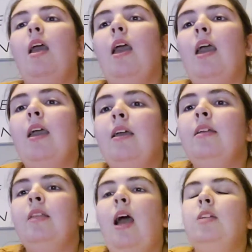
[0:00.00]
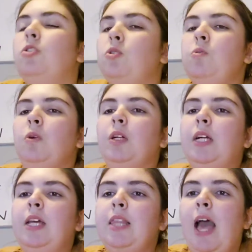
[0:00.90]
And I do
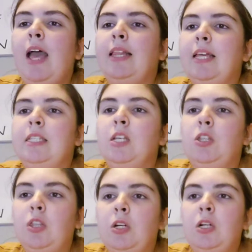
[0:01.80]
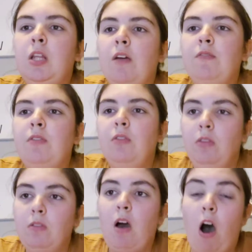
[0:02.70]
worry that at least a third of
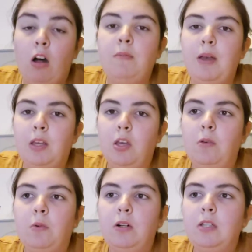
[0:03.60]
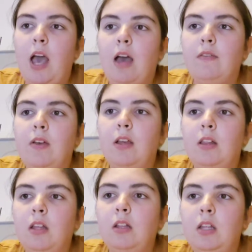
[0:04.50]
all of my keyboards have a
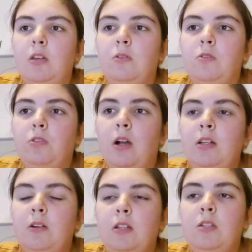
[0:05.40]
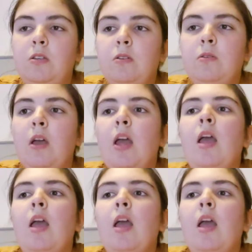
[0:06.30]
illegal drug residue.